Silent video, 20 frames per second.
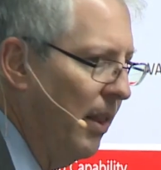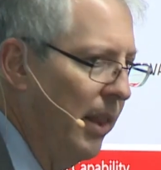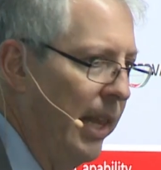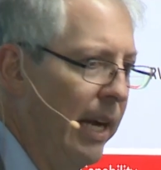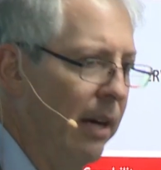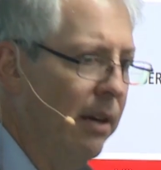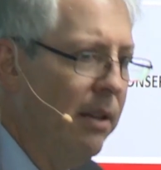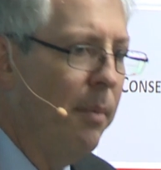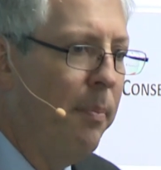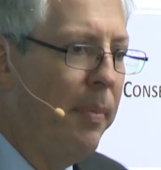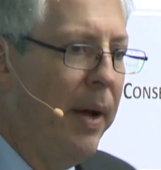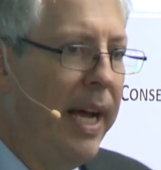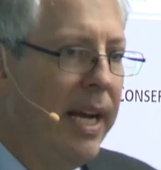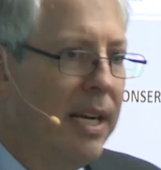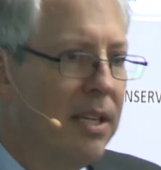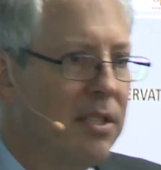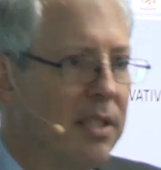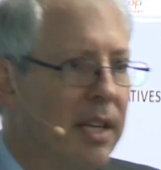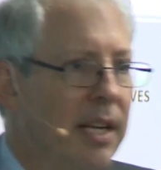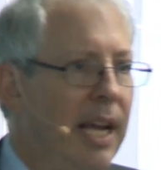they are the
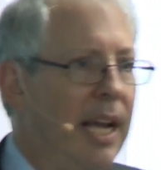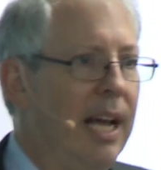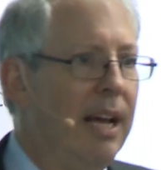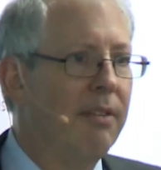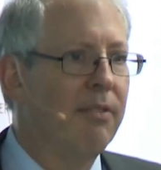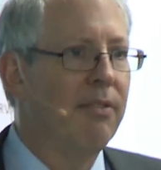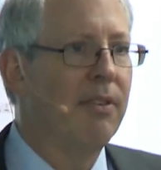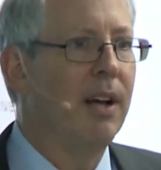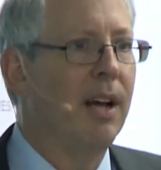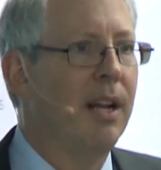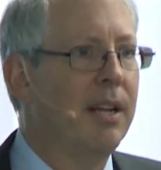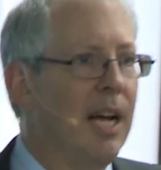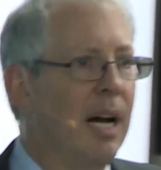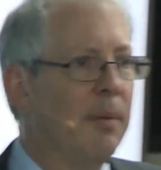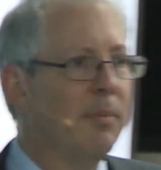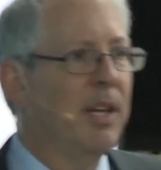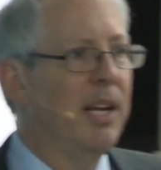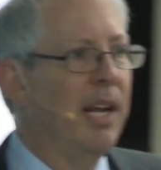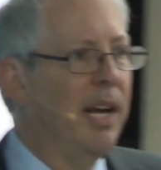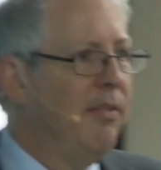banks that have
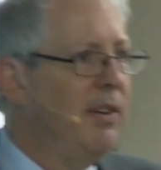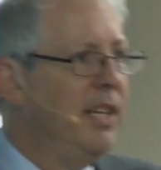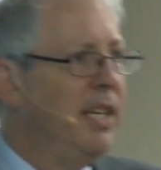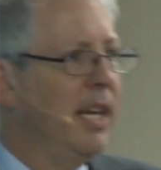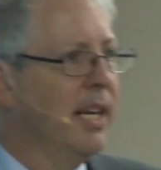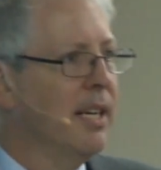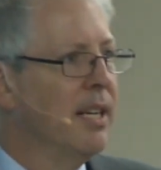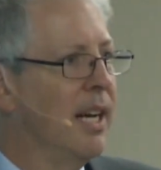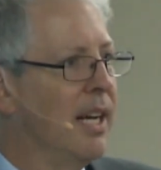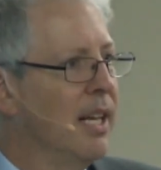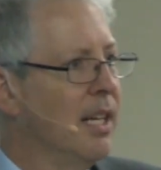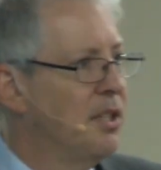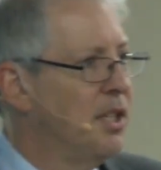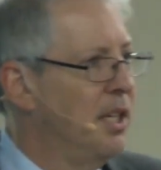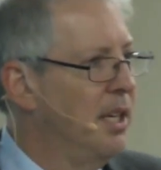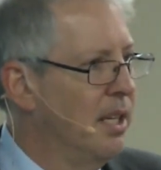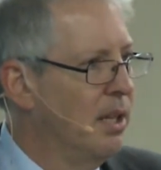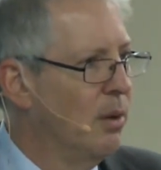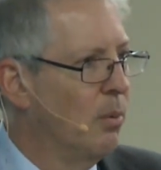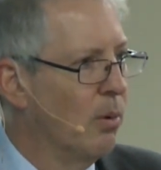adopted every
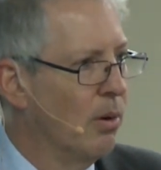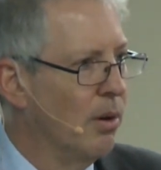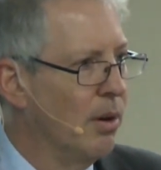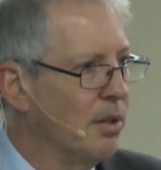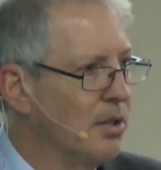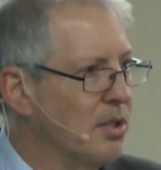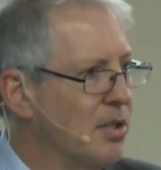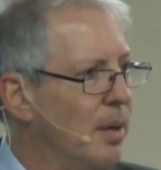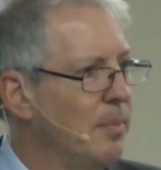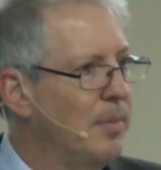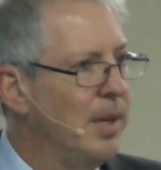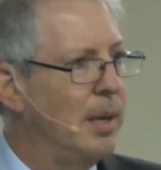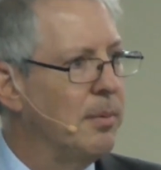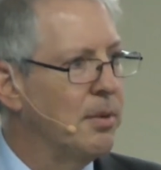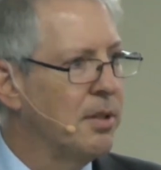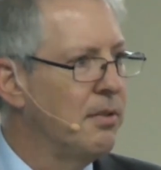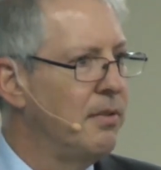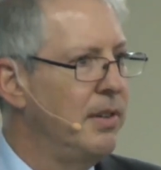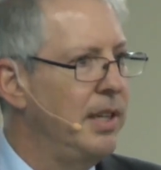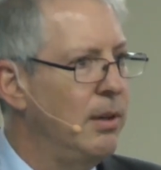technology in the world,
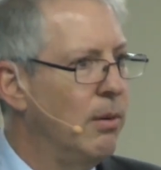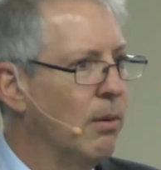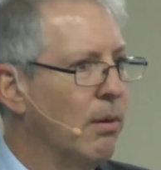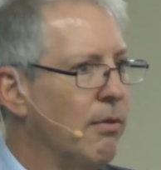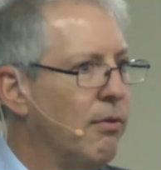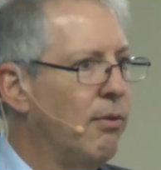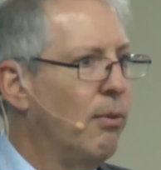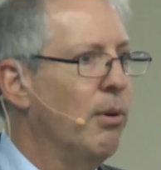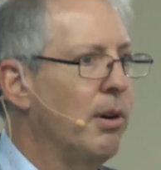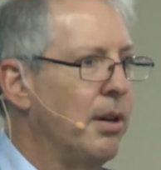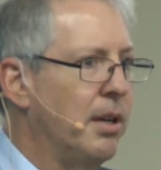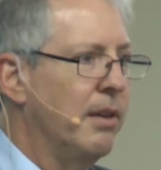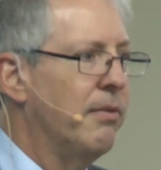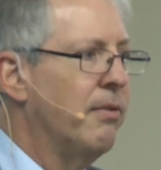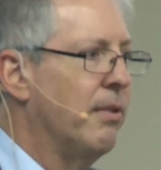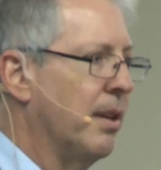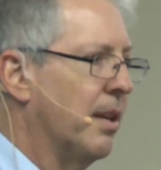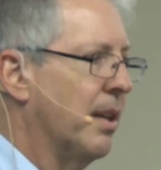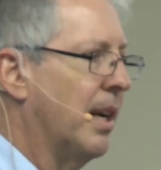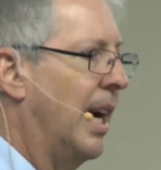sometimes 3 or 4
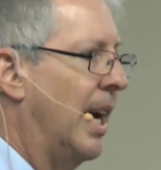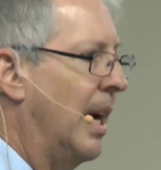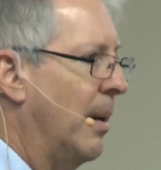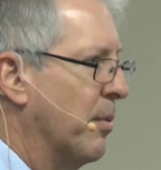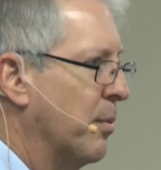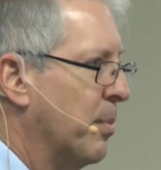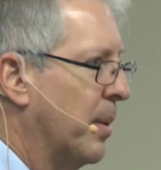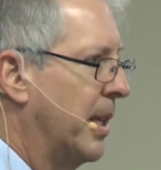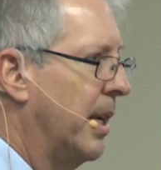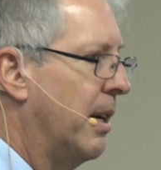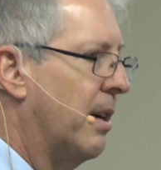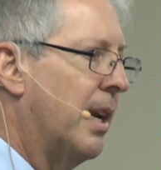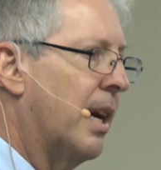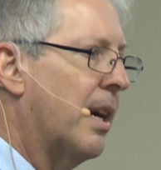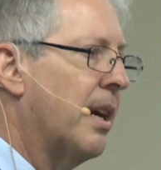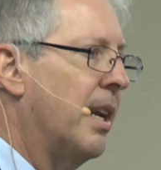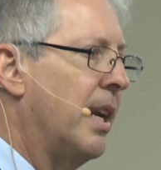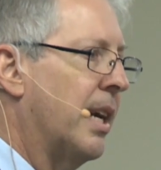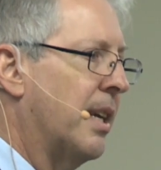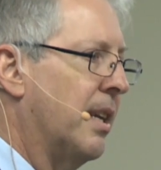different times, but they are
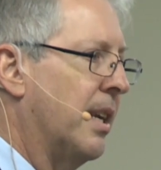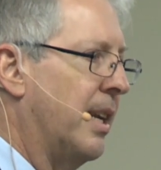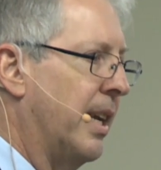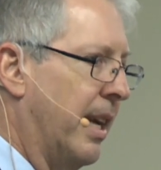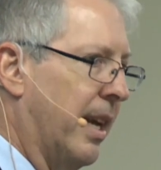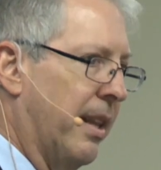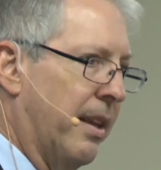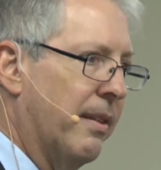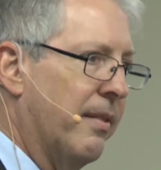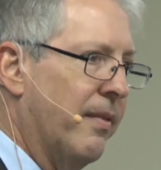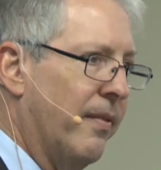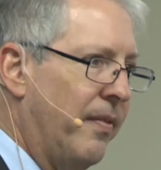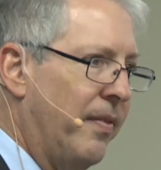not connected together.